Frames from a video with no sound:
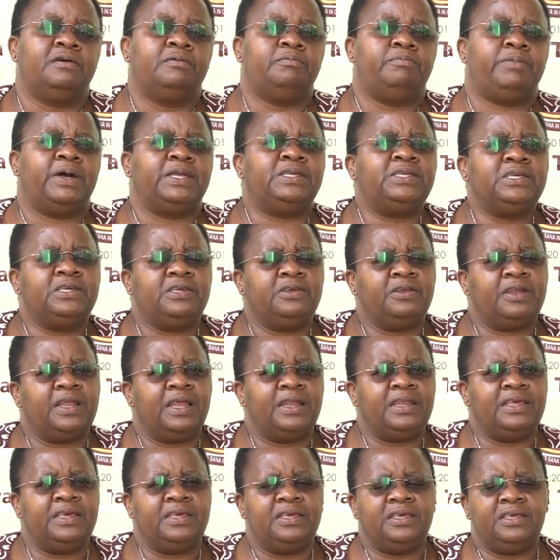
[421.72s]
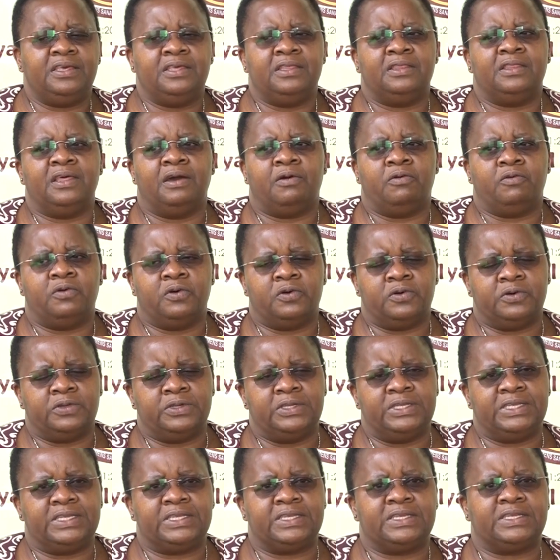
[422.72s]
particularly in the
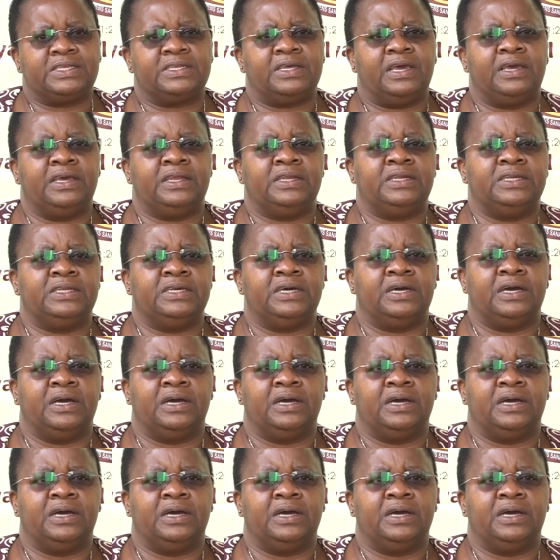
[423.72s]
wards and